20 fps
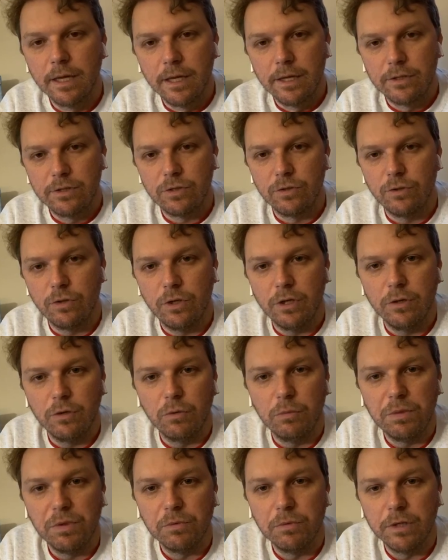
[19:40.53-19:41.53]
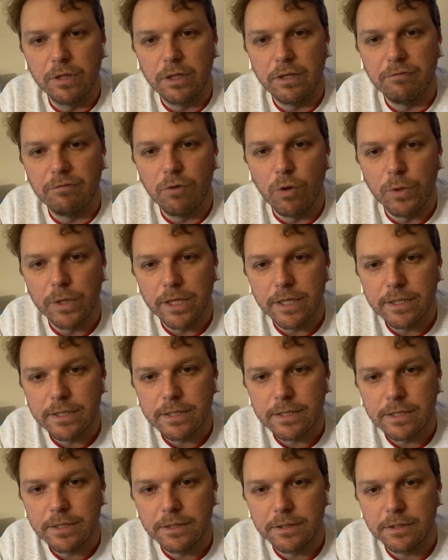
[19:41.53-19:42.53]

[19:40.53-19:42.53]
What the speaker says: So it'll be really focused.